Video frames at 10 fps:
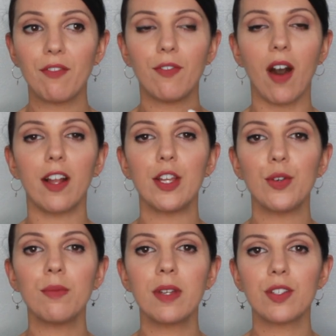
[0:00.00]

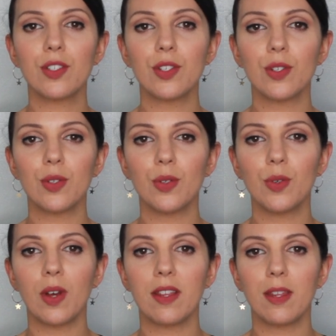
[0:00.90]
volume
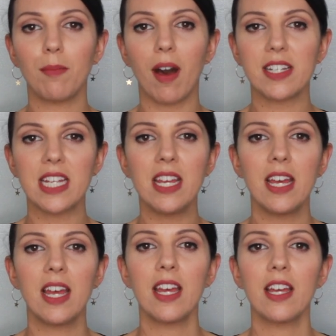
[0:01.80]
to the body,
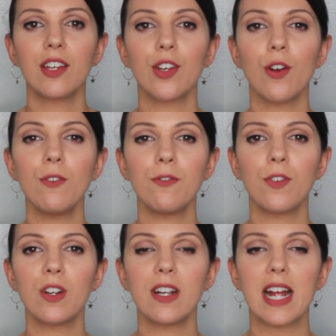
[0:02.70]
go
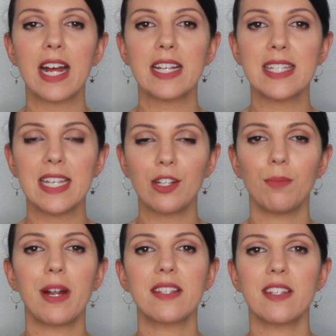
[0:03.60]
for a
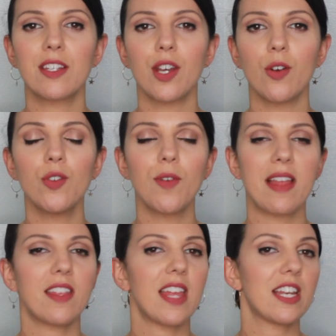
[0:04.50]
single-breasted coat
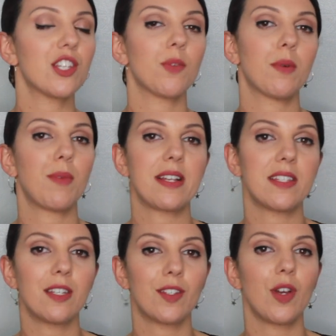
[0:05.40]
rather than a
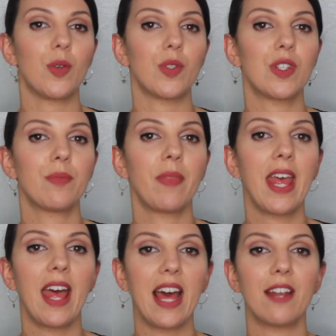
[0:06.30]
double-breasted coat.
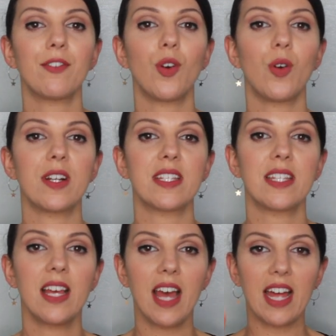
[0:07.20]
And of
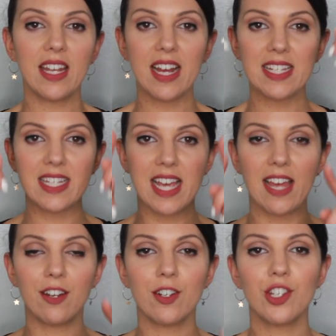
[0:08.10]
course, a nice
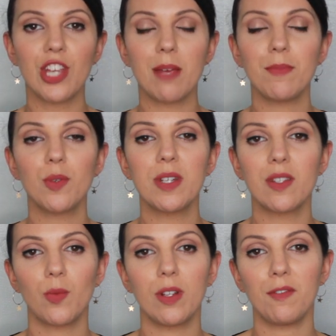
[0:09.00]
tailored shape to
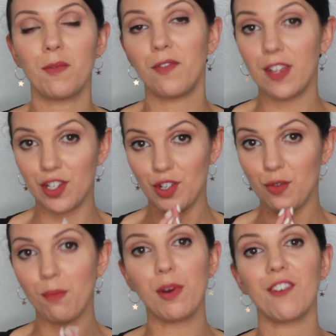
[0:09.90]
it will fit
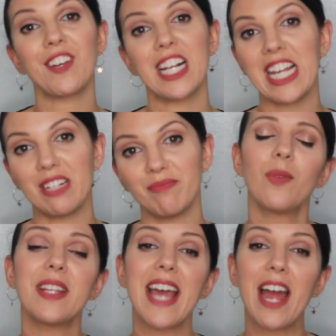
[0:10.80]
you perfectly.
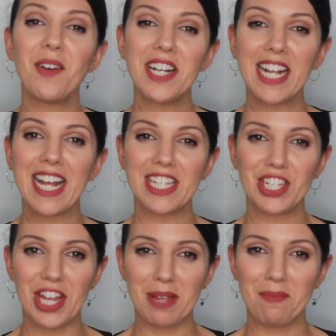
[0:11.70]
With the hourglass
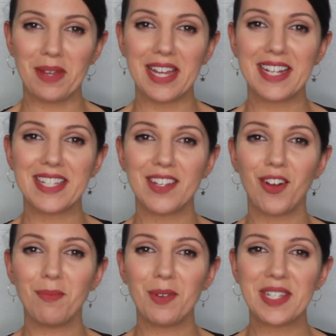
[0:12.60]
shape, it's
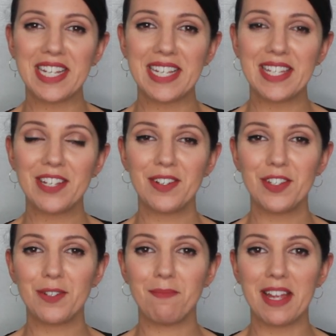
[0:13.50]
almost easier
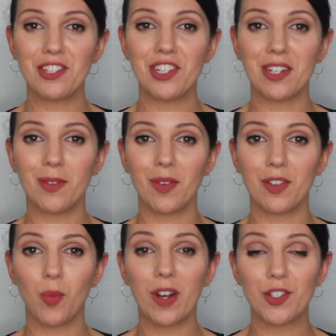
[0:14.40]
to mention
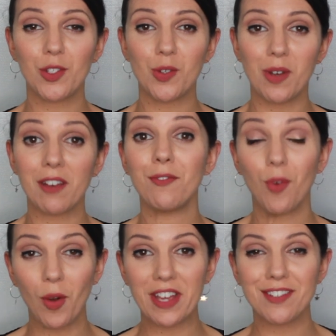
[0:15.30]
what to
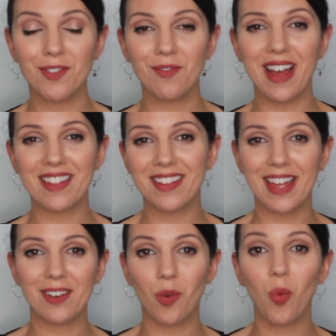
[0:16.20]
avoid rather
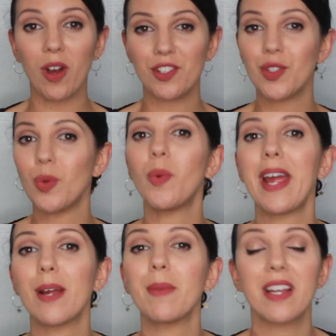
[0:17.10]
than what to
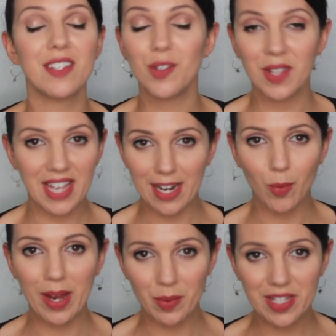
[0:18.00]
wear, because you can get
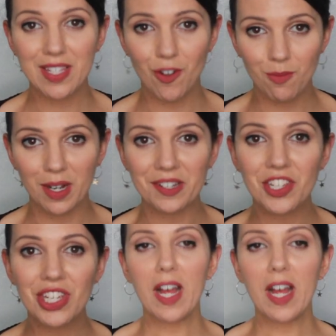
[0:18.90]
away with so much.